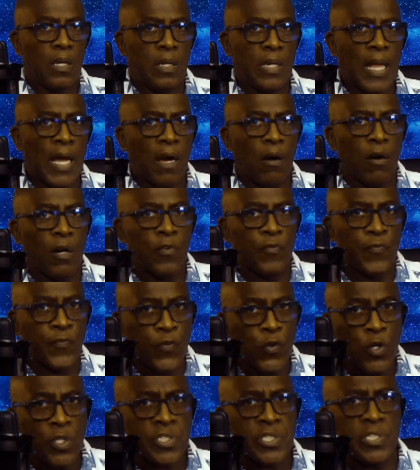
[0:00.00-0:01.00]
Now,
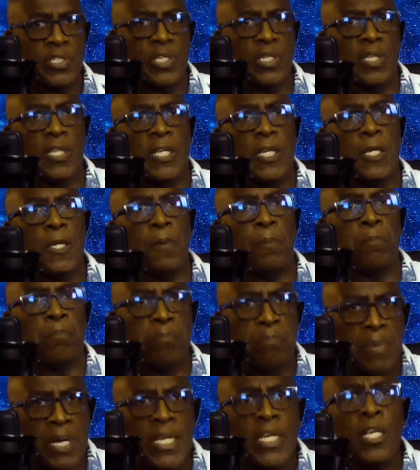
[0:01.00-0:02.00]
unfortunately,
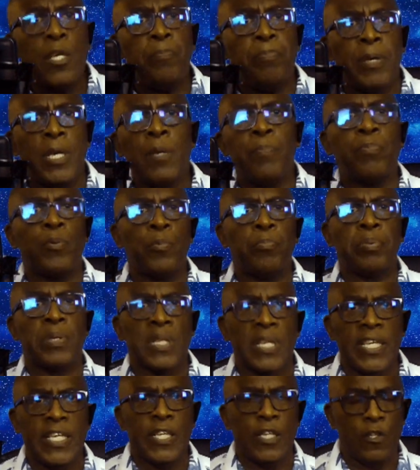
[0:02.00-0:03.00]
many people
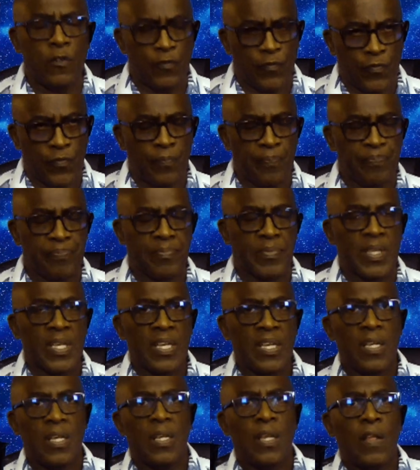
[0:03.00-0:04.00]
believe
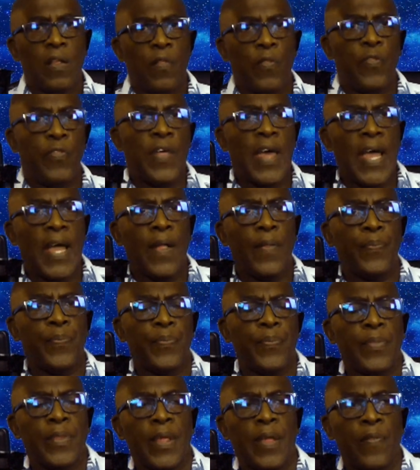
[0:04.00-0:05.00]
that
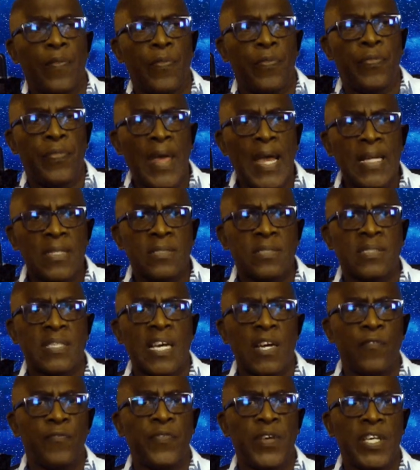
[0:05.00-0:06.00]
that
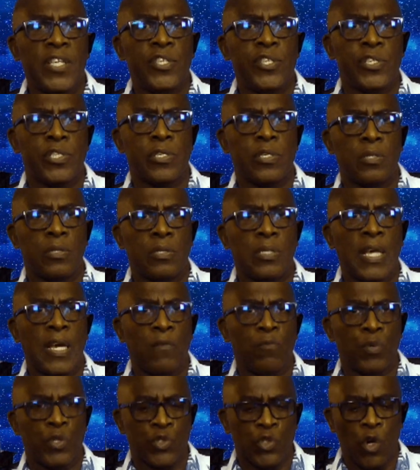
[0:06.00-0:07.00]
salvation
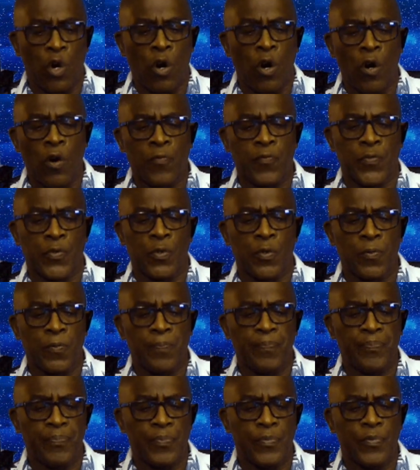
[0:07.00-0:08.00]
that was
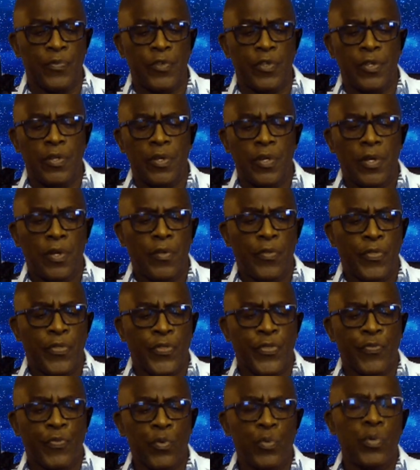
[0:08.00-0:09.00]
offered
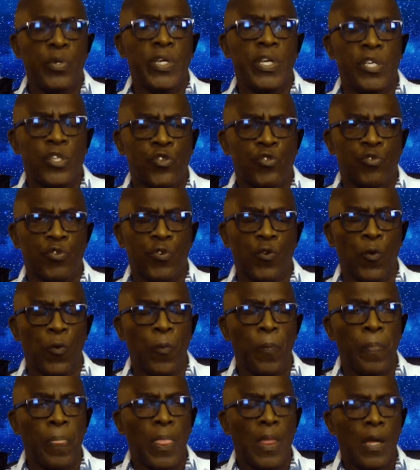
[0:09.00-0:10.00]
through
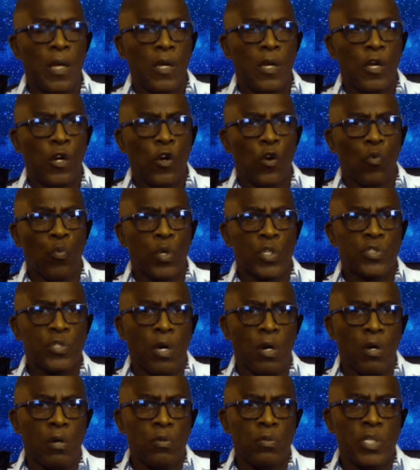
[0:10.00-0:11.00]
Israel
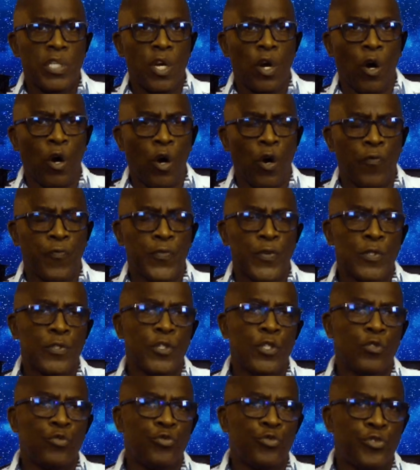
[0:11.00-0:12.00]
was only
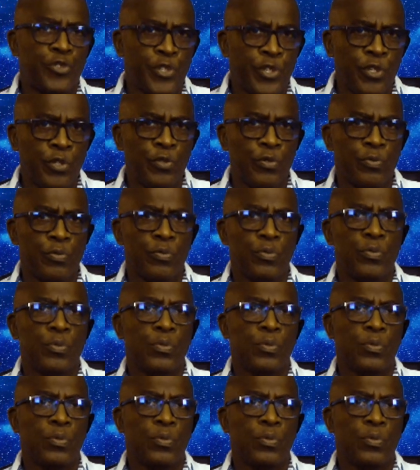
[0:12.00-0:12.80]
offered to